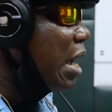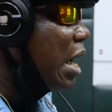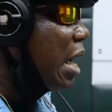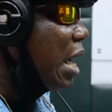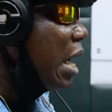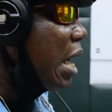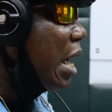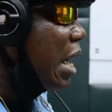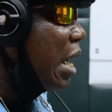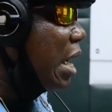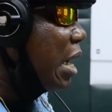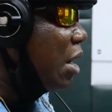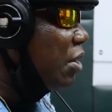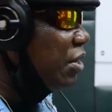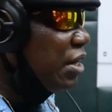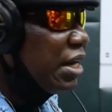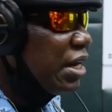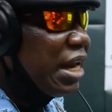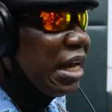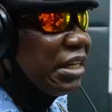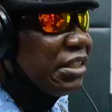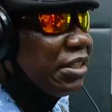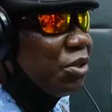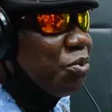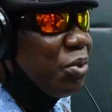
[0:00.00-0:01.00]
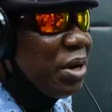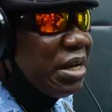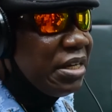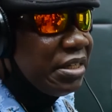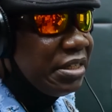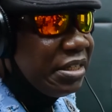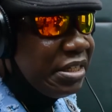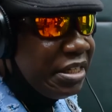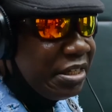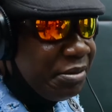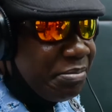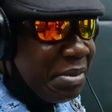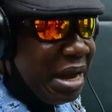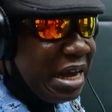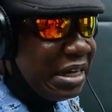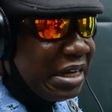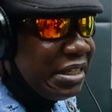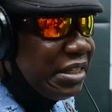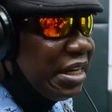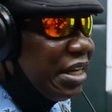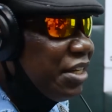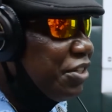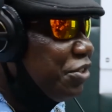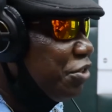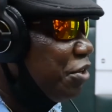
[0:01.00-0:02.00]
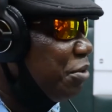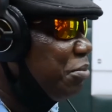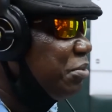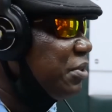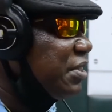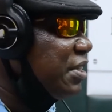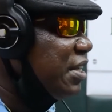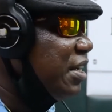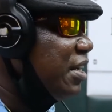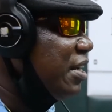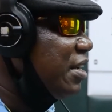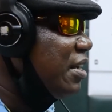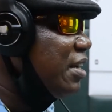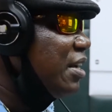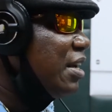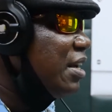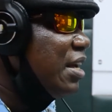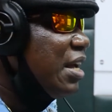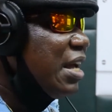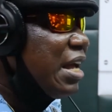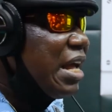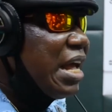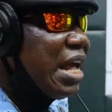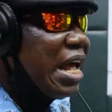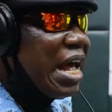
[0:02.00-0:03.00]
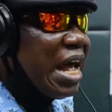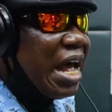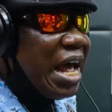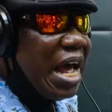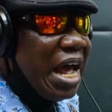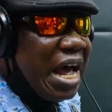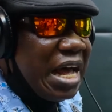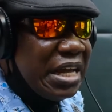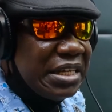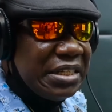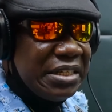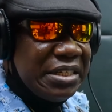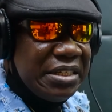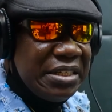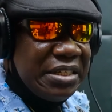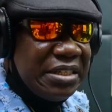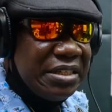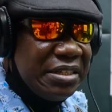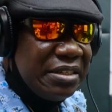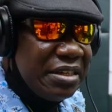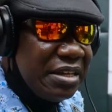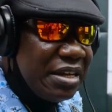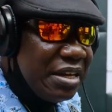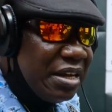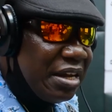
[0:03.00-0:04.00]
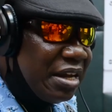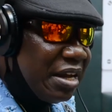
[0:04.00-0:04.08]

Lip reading: another thing when steal my attention, say, as